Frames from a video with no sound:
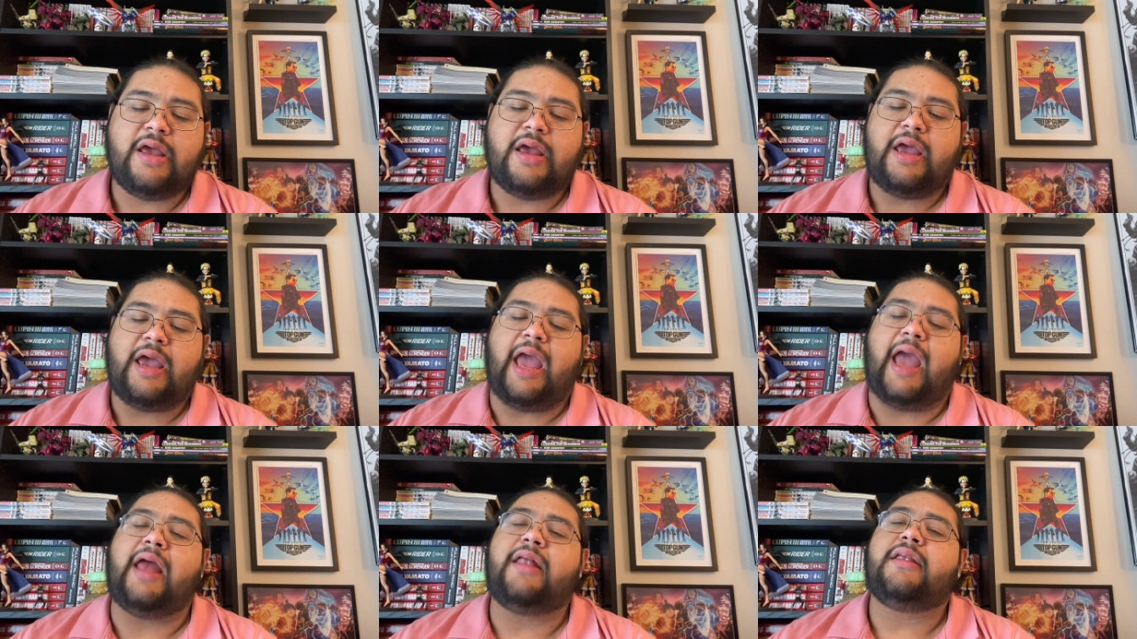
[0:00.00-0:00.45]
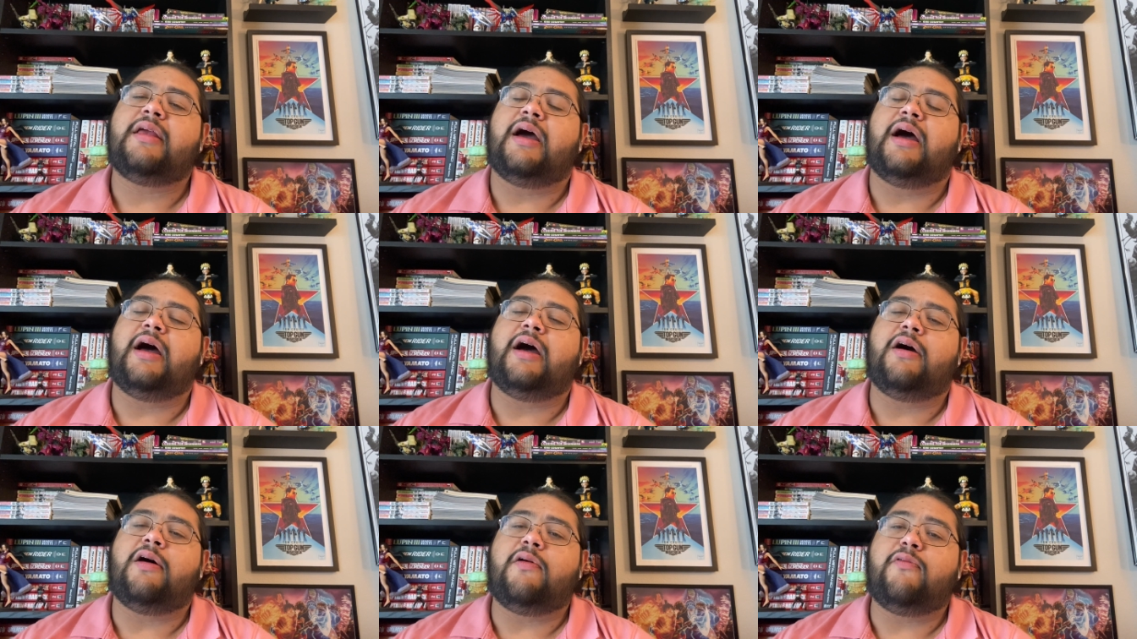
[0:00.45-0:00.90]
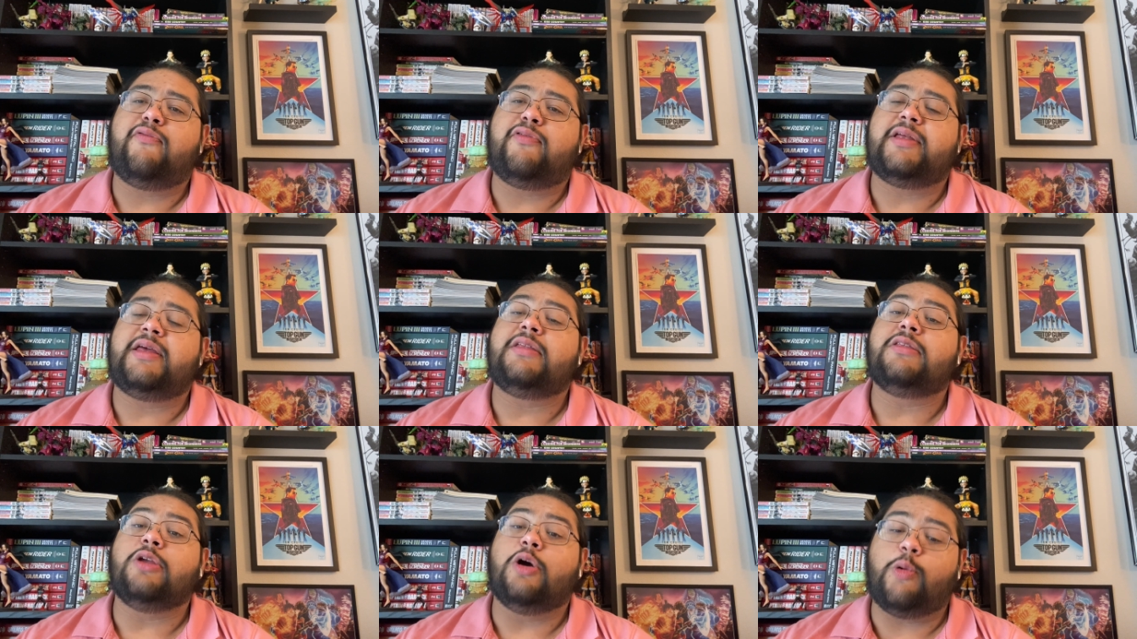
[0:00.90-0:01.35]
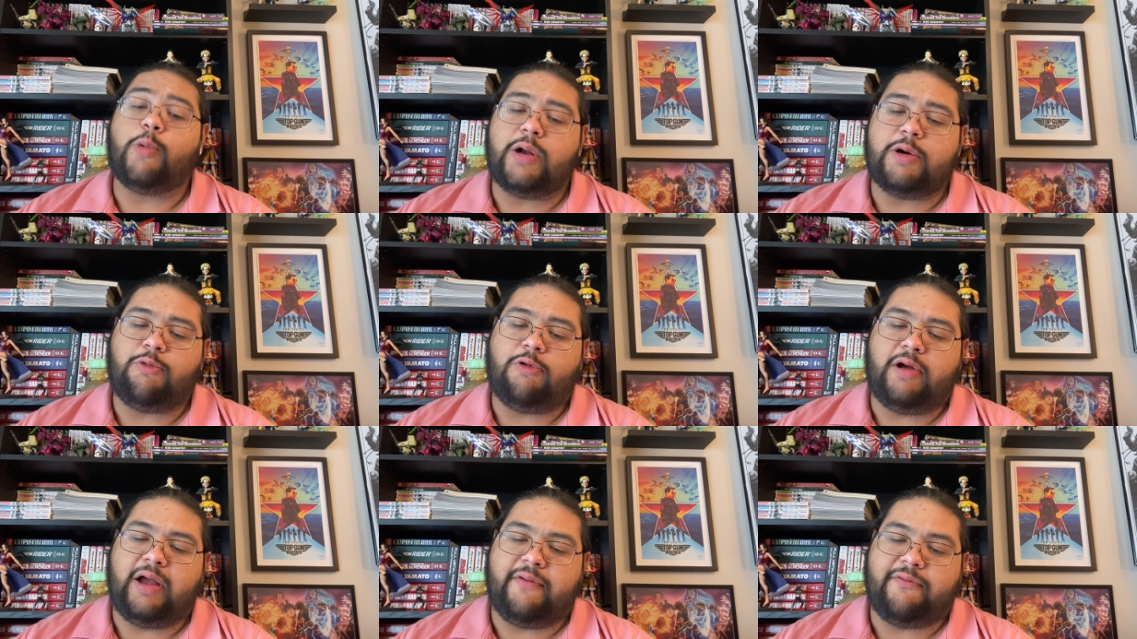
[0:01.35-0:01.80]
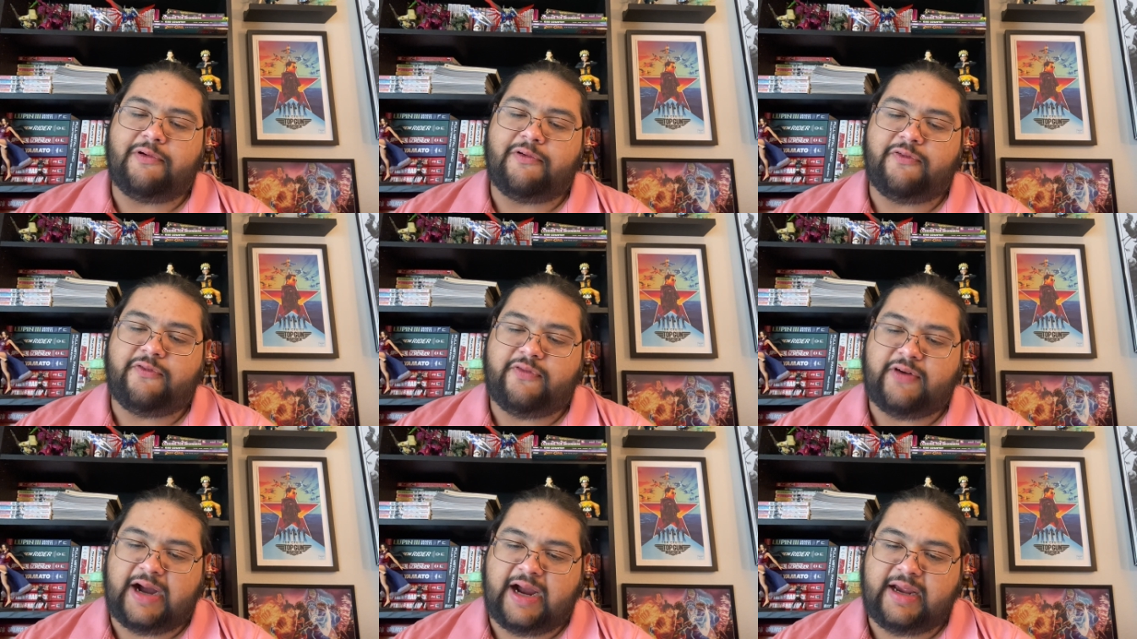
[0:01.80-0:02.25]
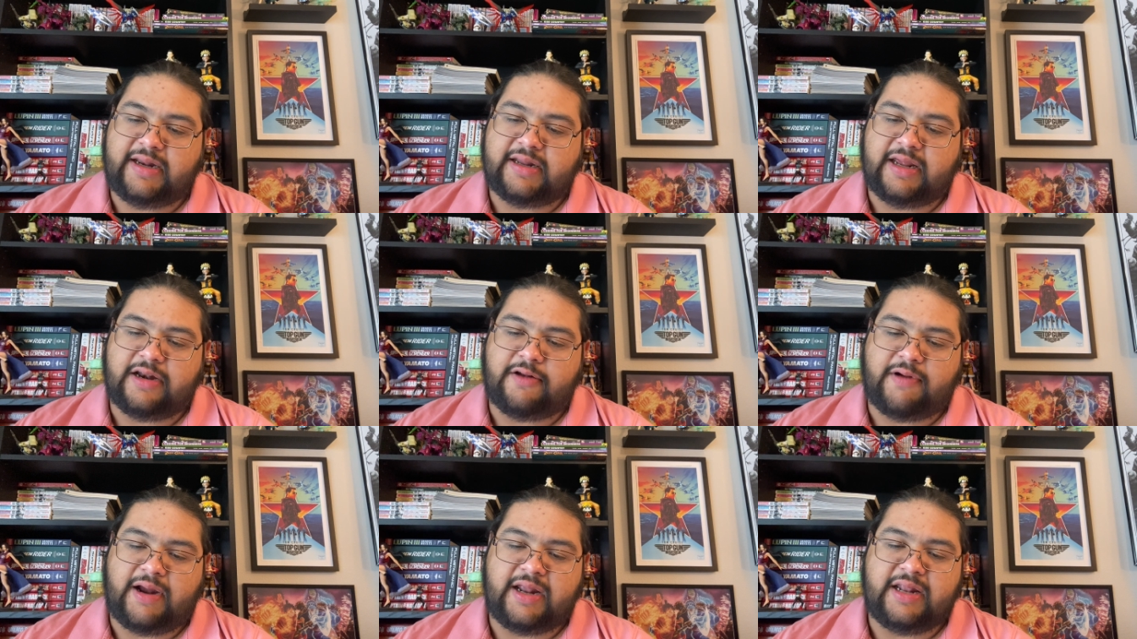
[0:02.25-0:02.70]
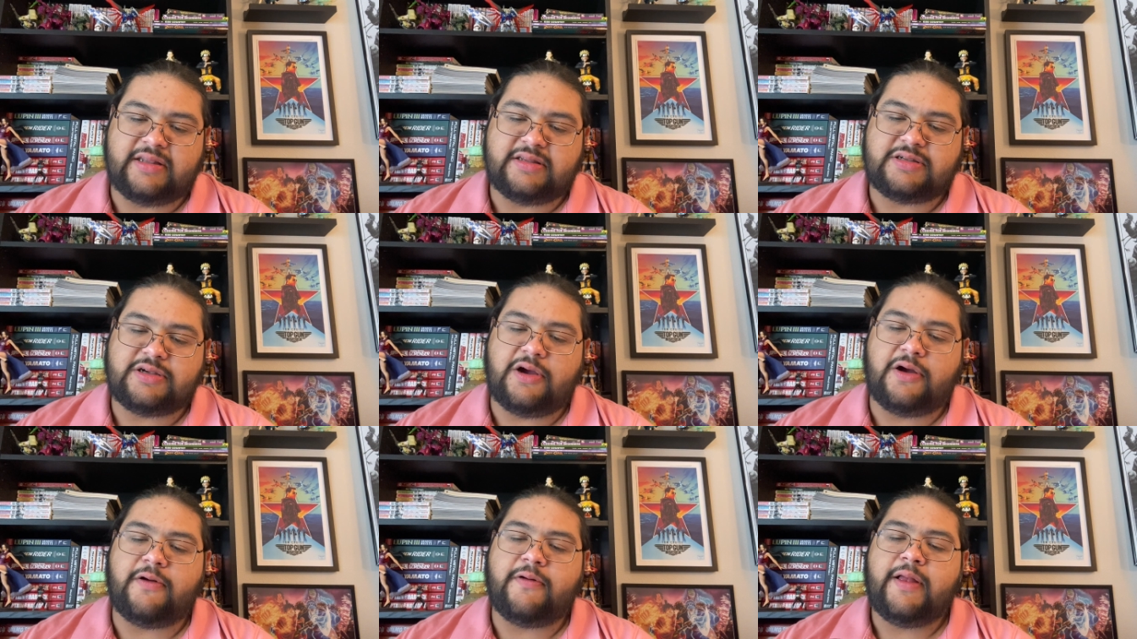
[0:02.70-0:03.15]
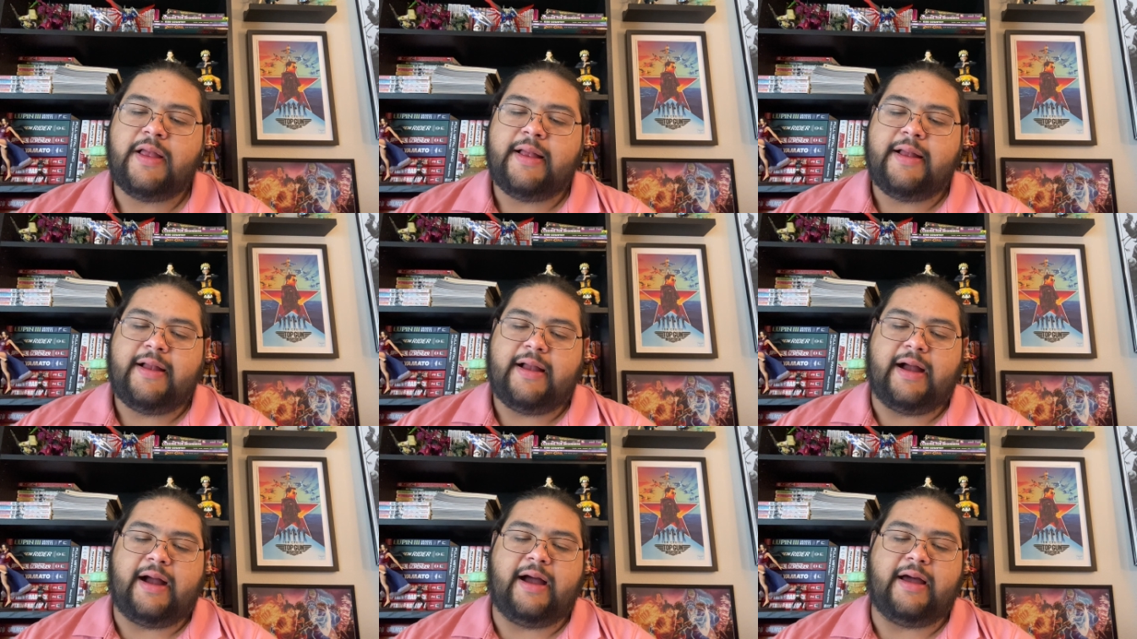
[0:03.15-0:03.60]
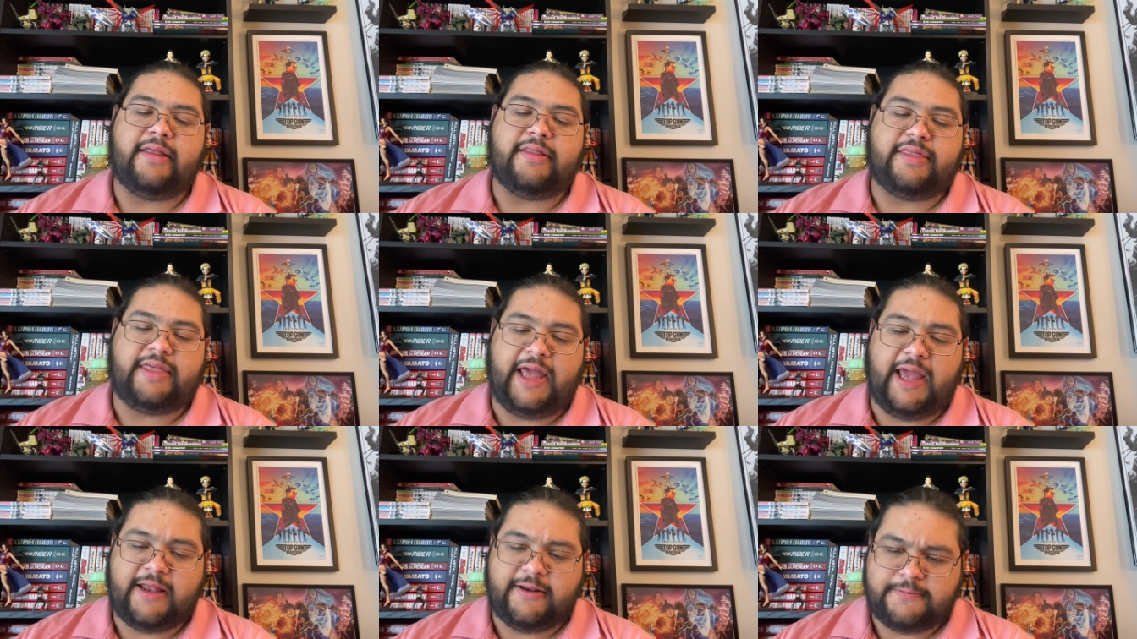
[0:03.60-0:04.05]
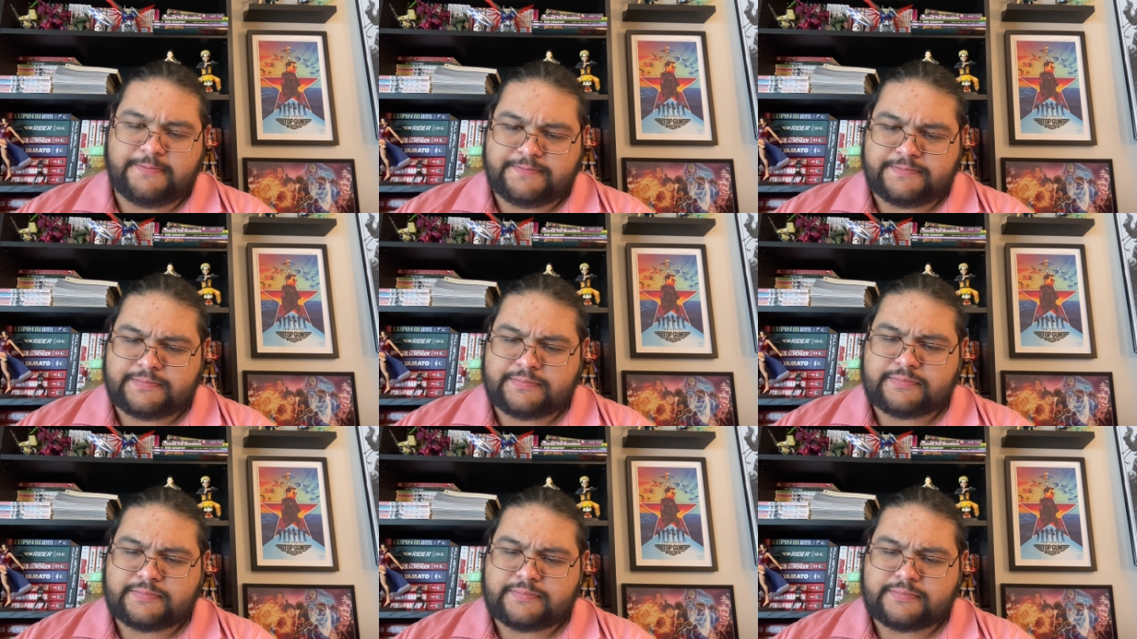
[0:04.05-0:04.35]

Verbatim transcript: and uh, hopefully no one will ever find it, right? And so uh, then